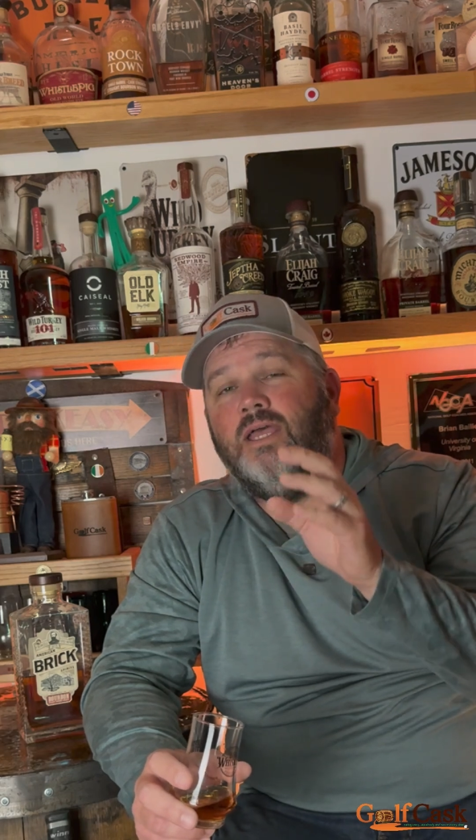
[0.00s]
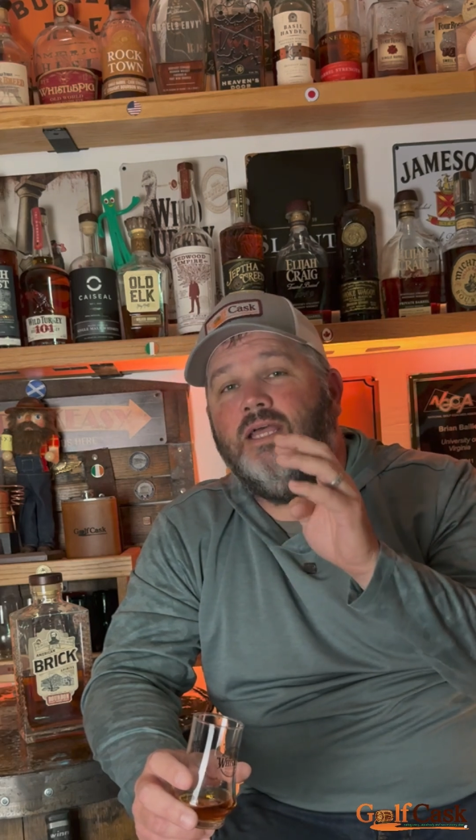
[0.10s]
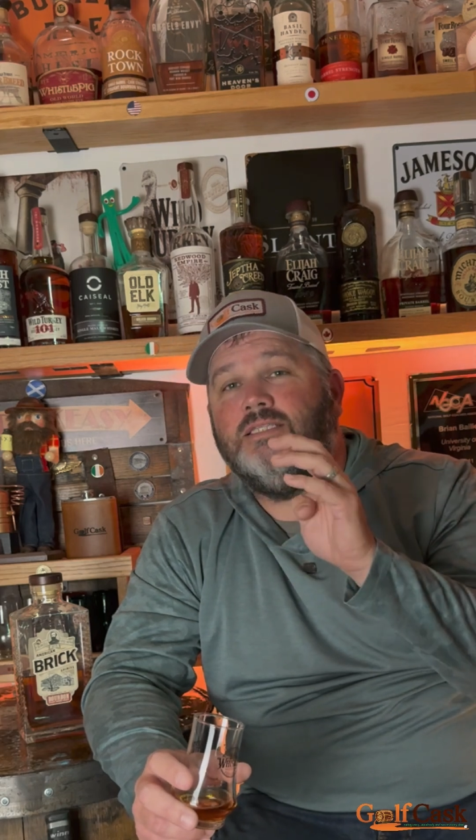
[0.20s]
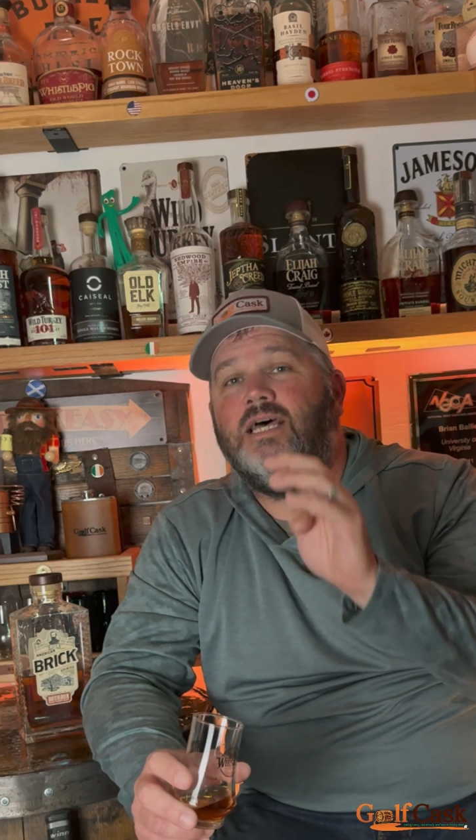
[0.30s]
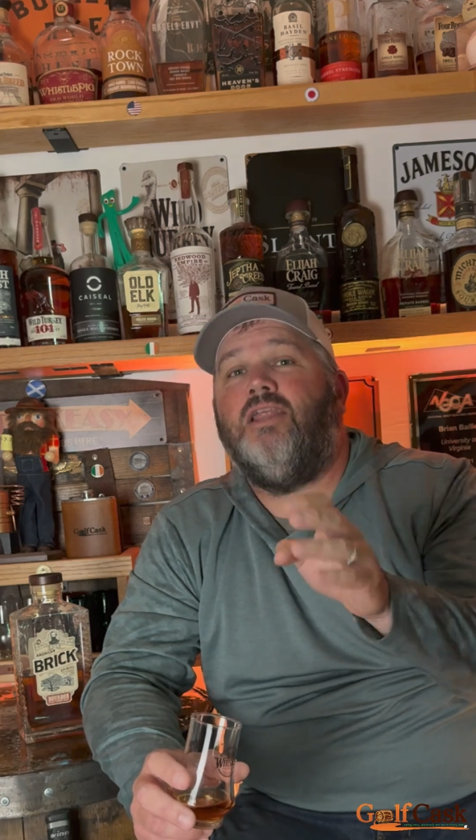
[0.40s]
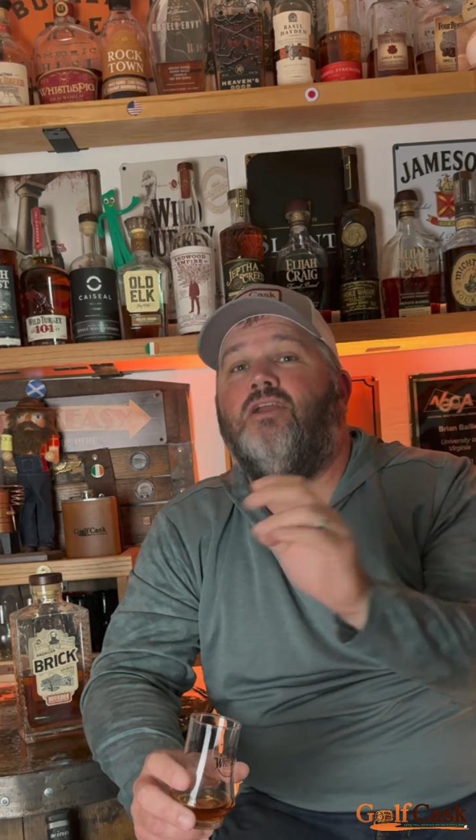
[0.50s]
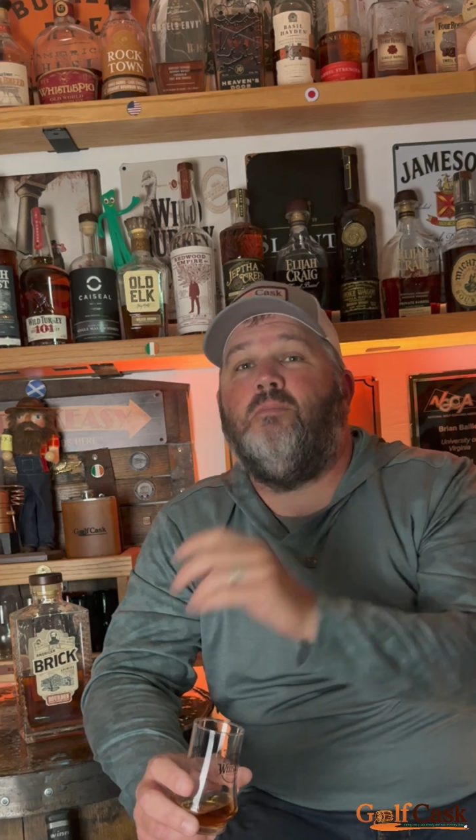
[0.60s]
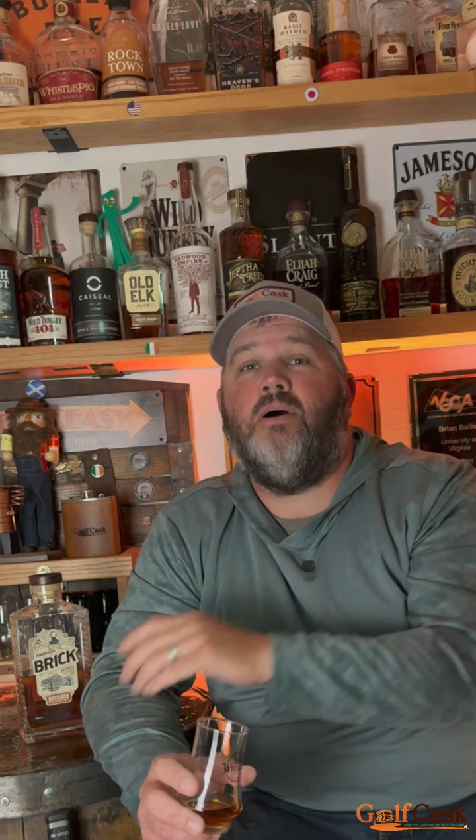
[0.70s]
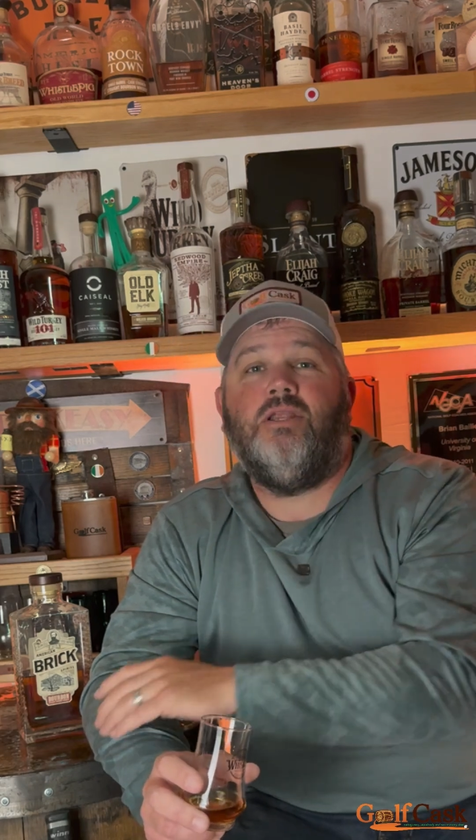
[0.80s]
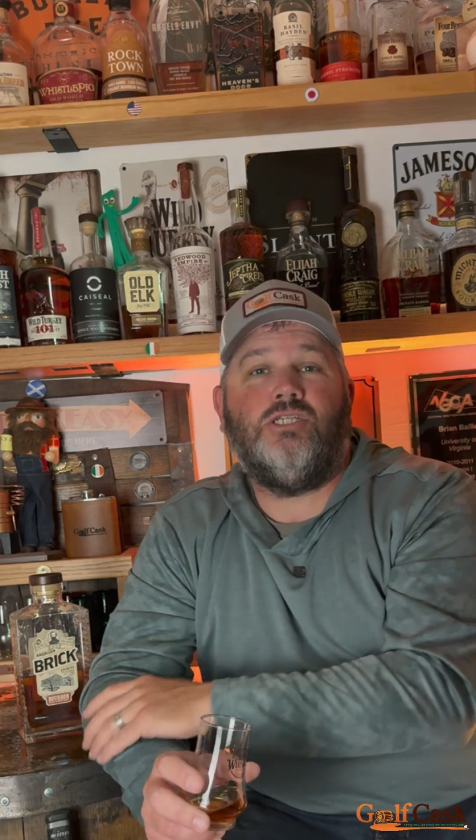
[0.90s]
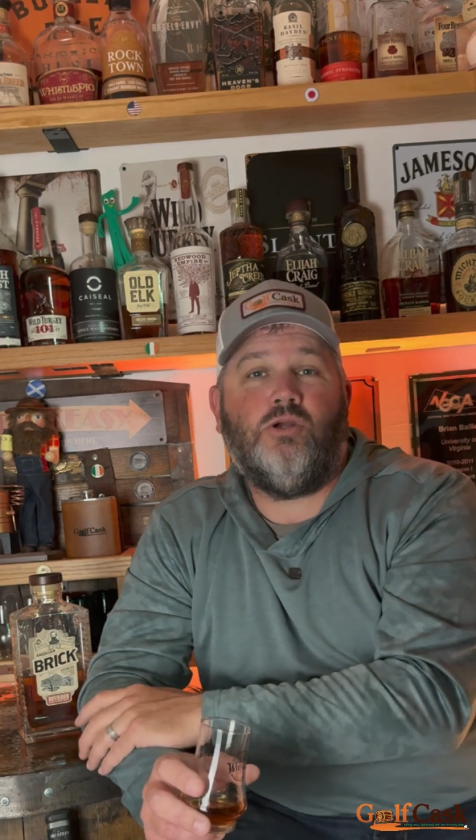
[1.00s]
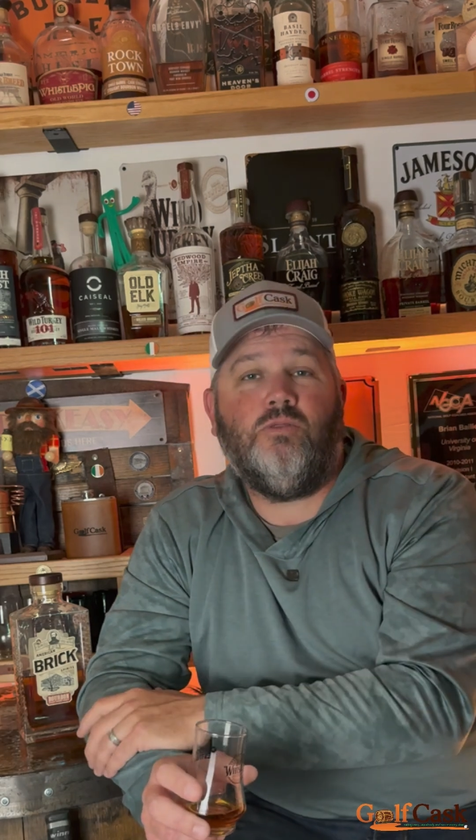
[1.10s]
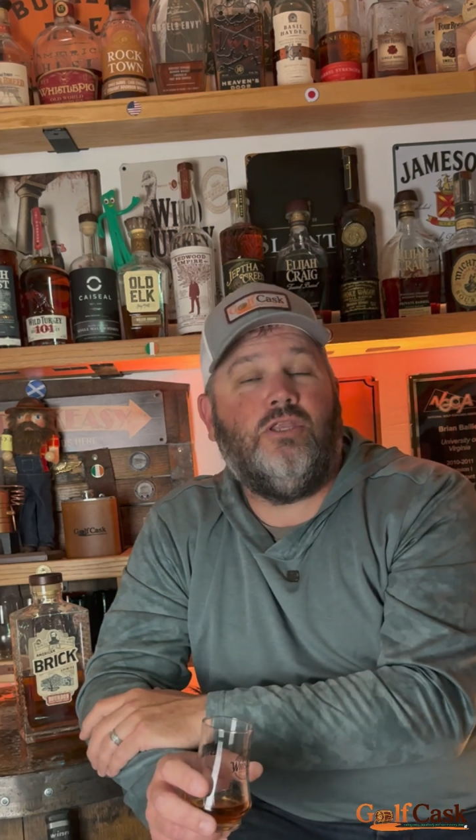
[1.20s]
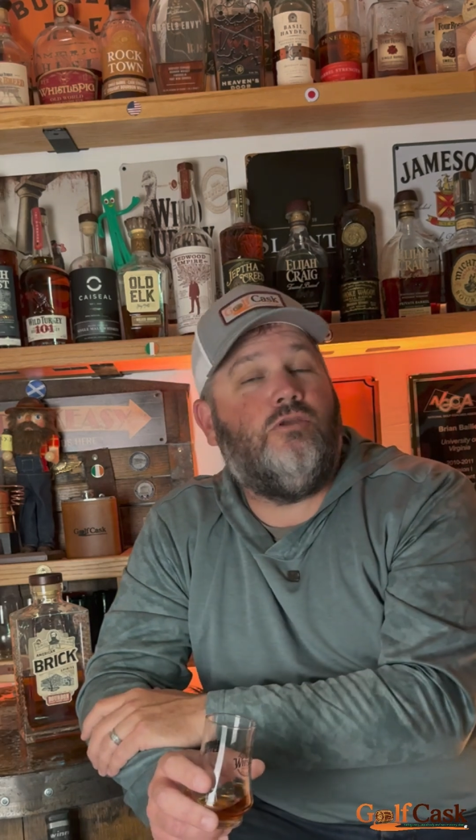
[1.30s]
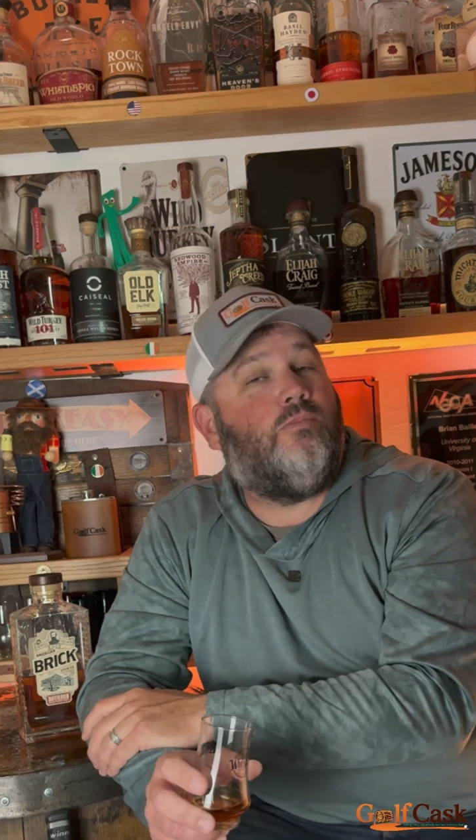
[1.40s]
inside of your putting
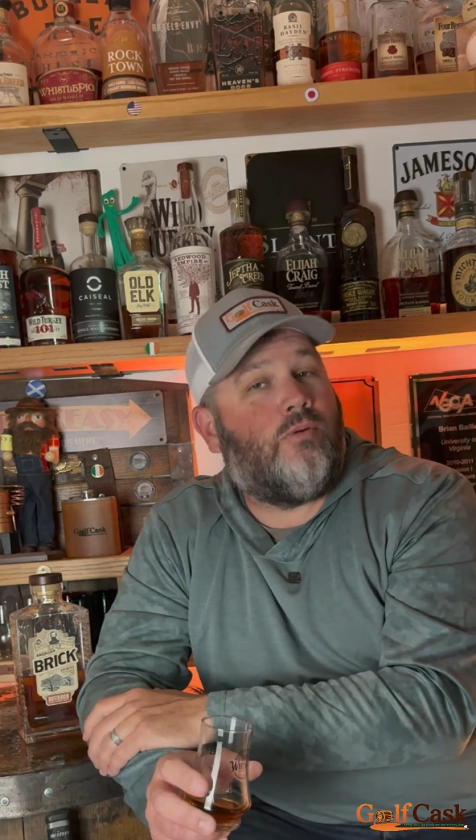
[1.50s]
stroke than you